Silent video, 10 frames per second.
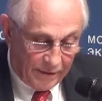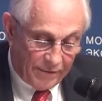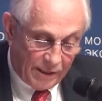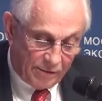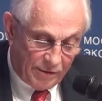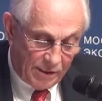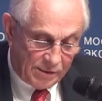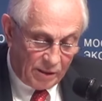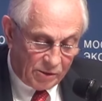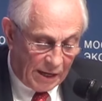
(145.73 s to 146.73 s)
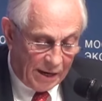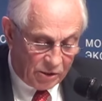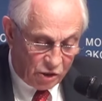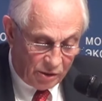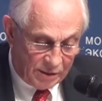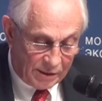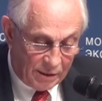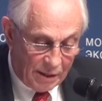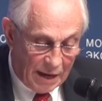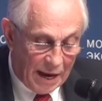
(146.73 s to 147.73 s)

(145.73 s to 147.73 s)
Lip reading: that these sanctions